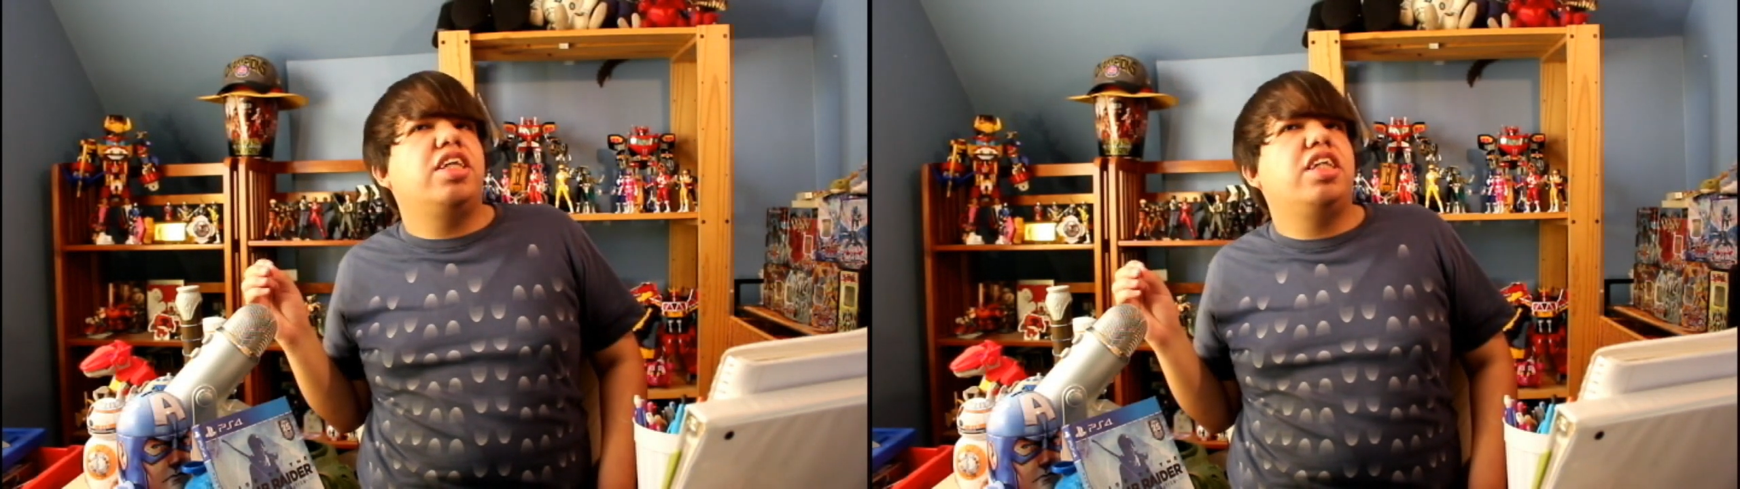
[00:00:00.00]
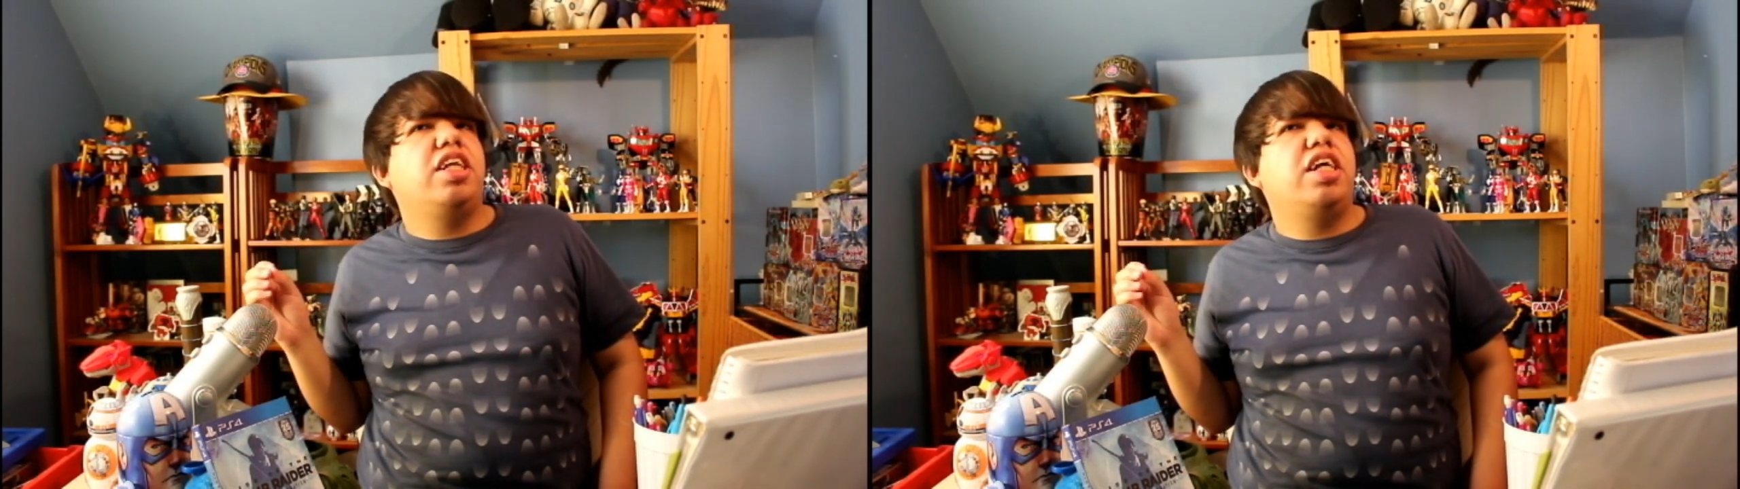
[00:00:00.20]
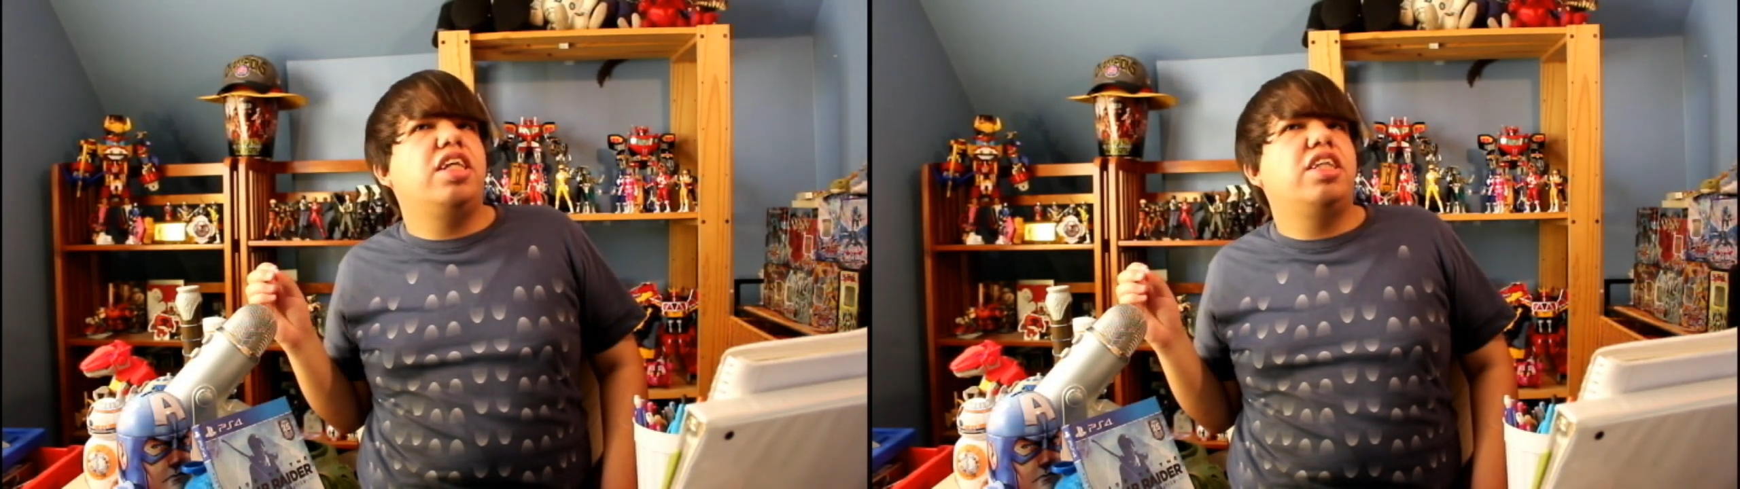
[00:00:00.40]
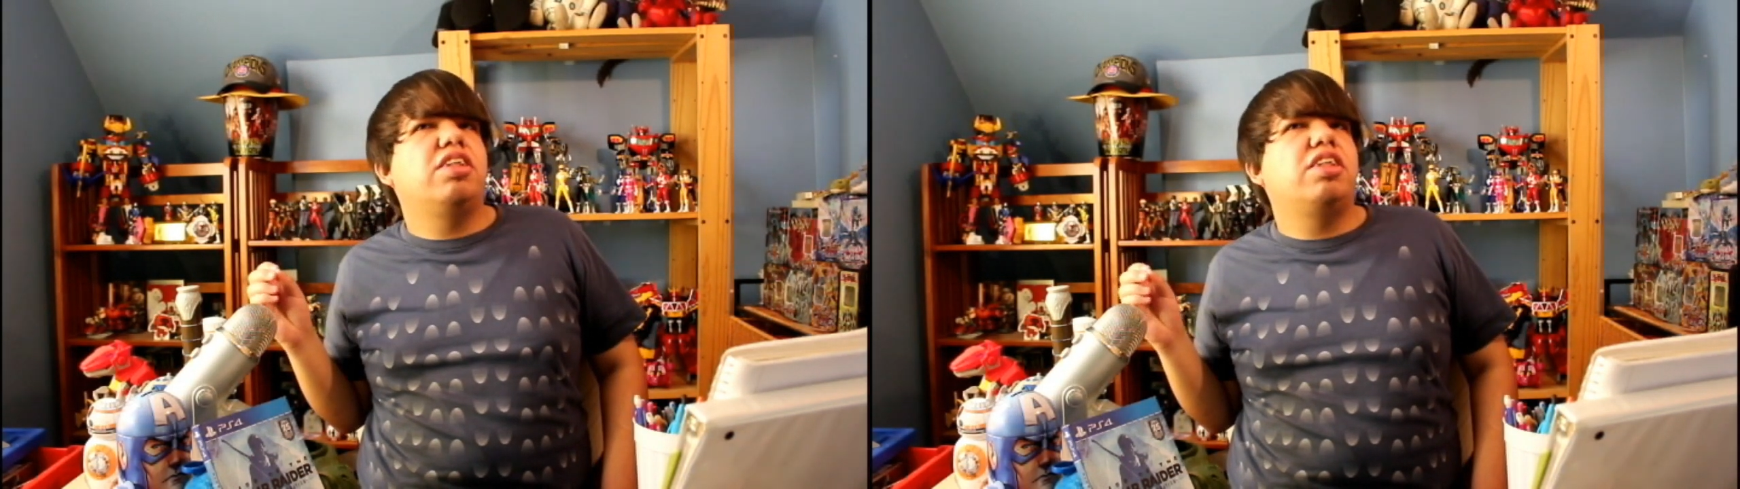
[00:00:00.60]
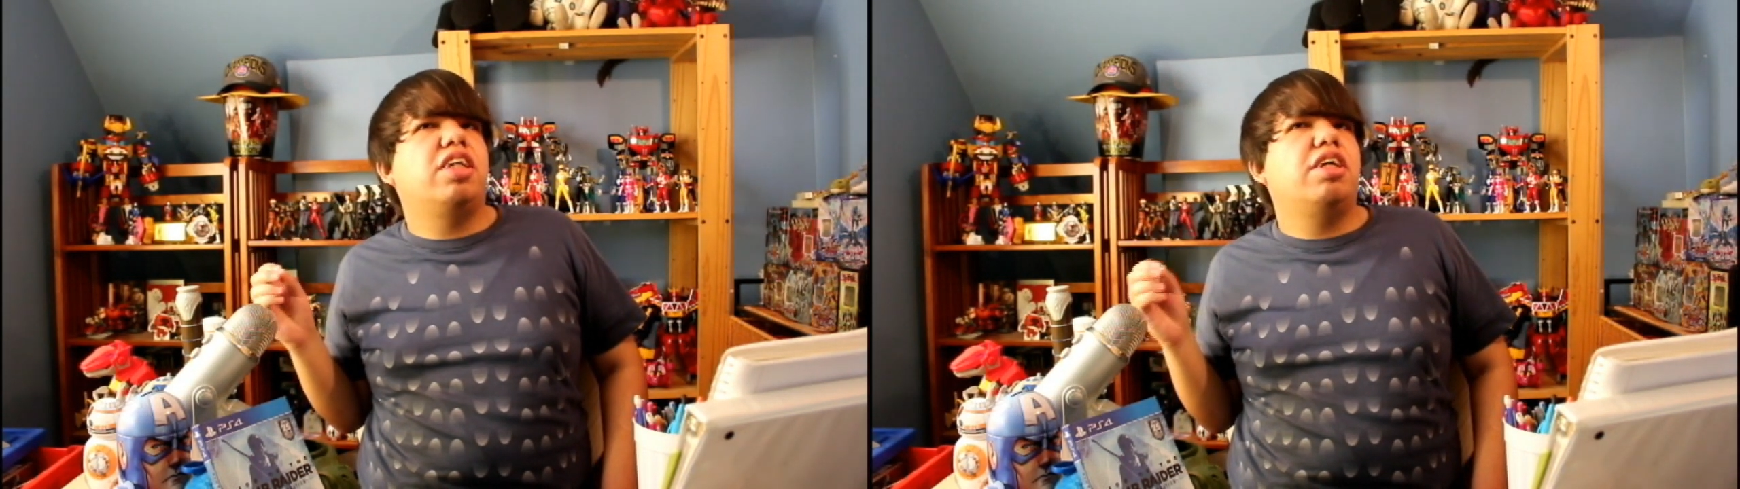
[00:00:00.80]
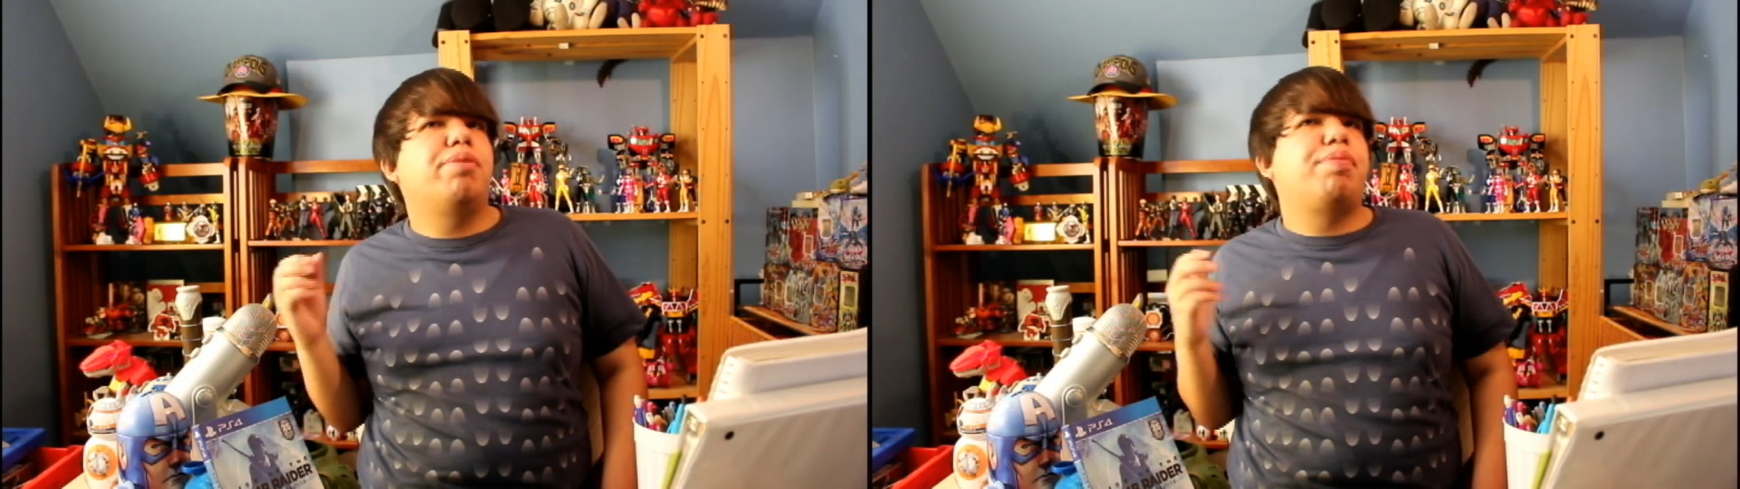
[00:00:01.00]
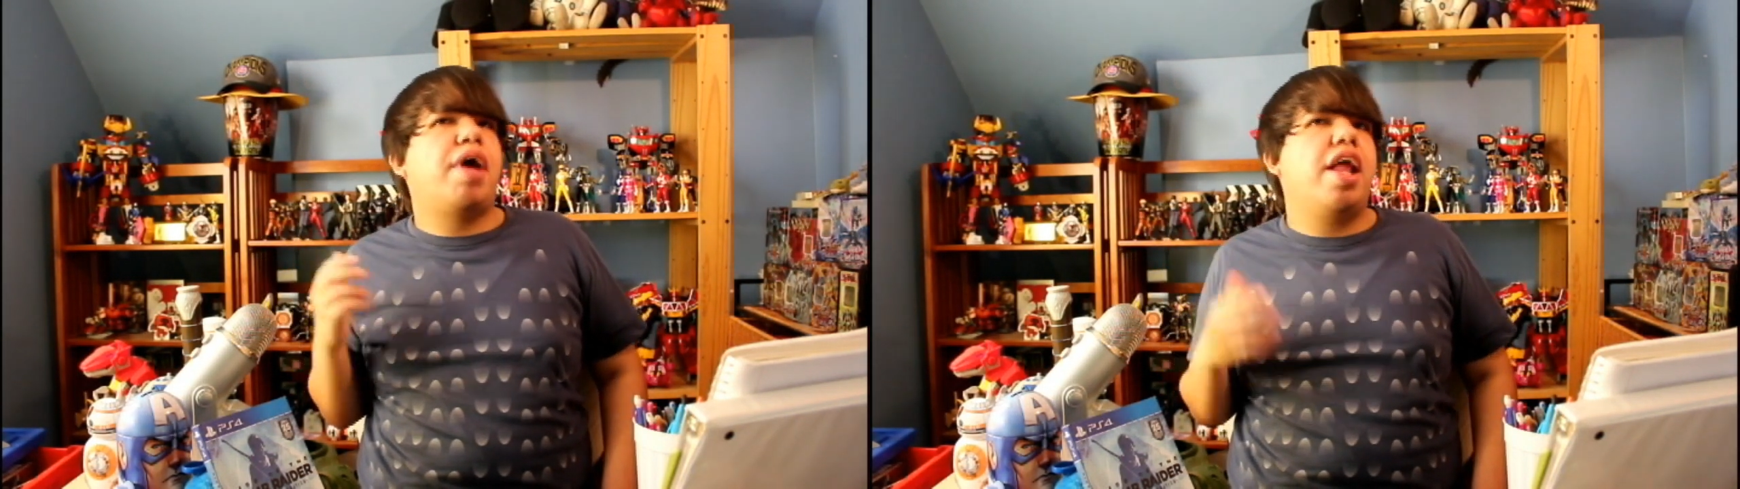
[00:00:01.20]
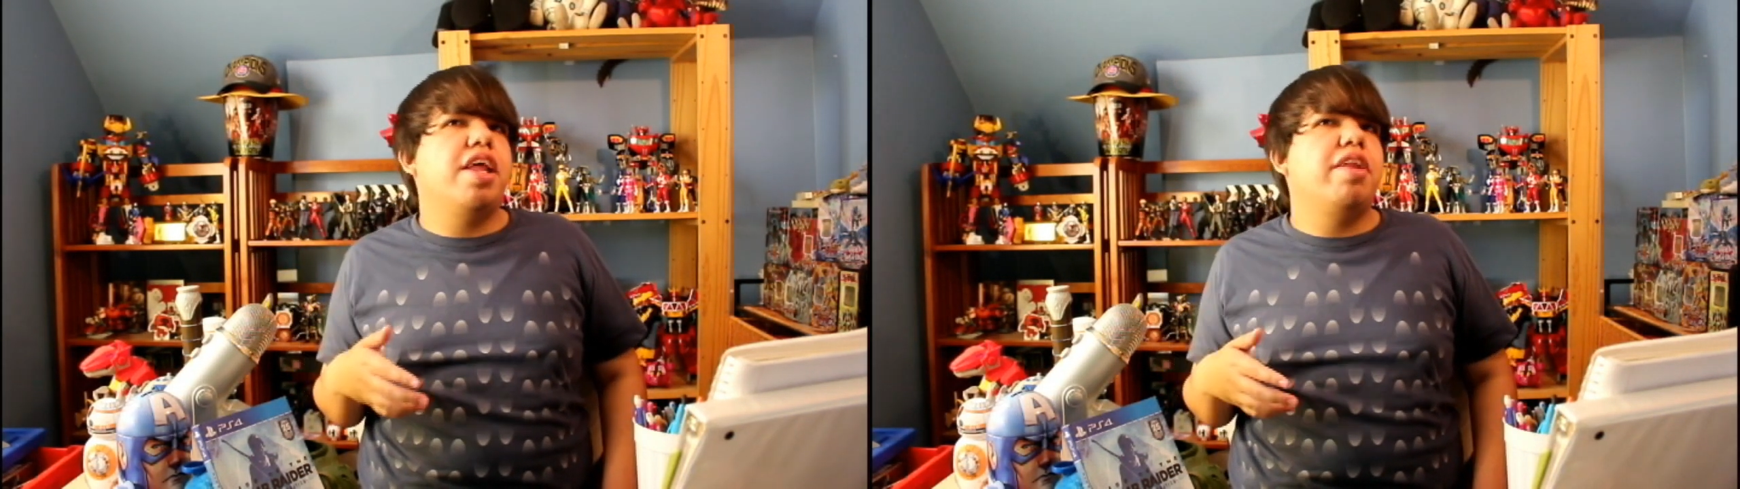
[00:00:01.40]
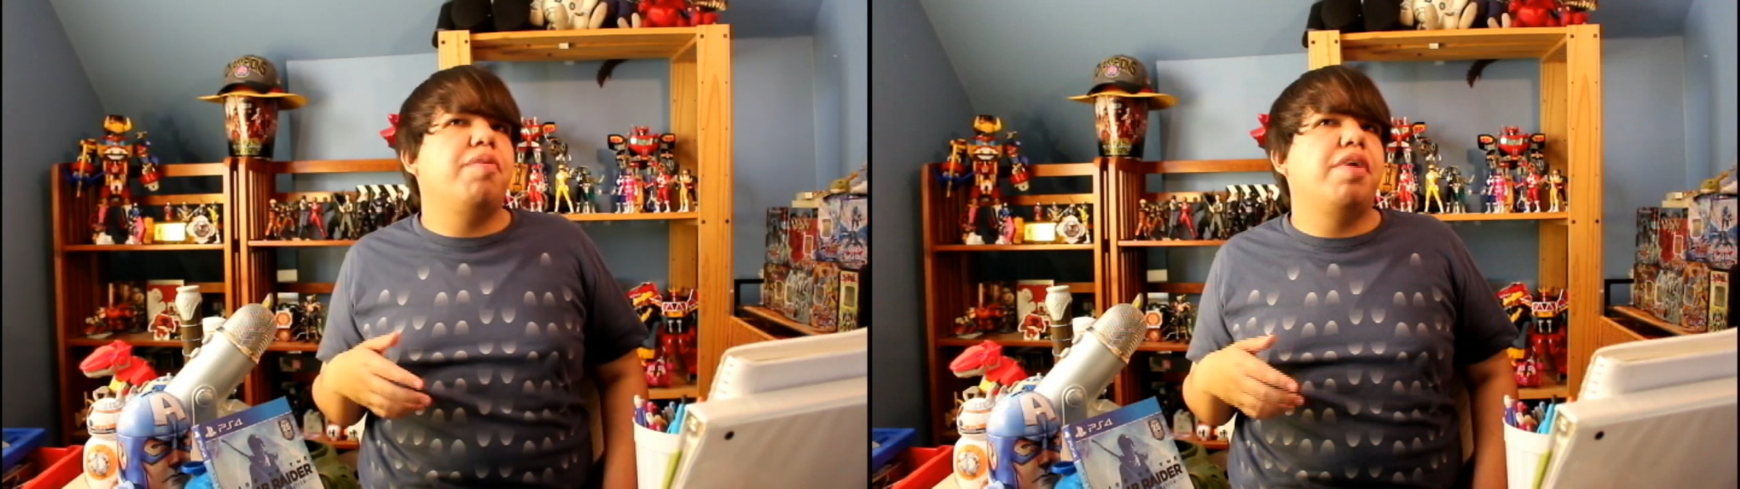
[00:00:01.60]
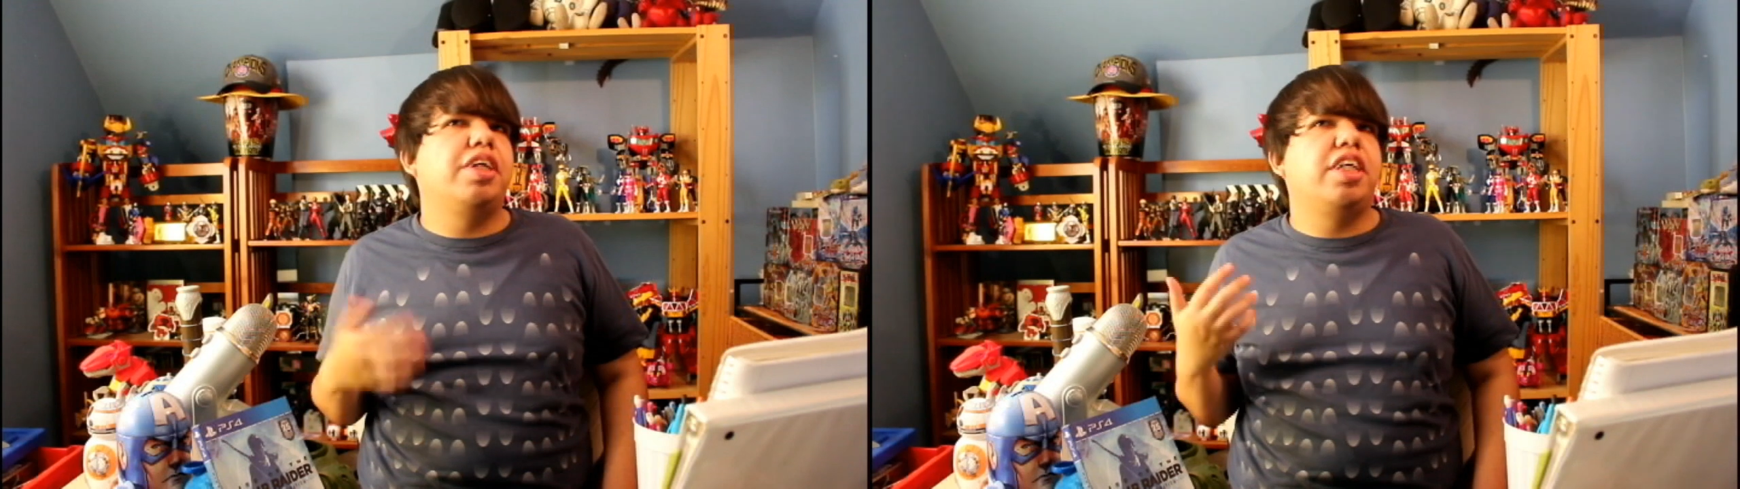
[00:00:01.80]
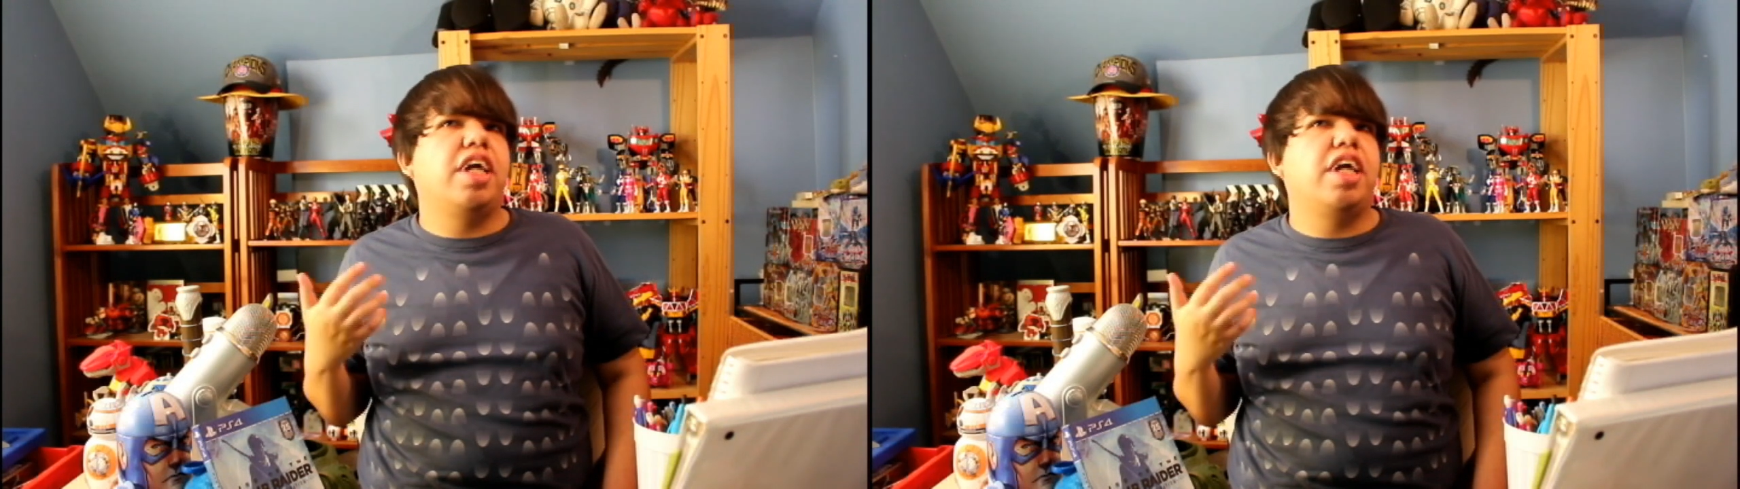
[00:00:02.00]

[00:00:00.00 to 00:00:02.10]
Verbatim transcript: she needs to sell her pendant where she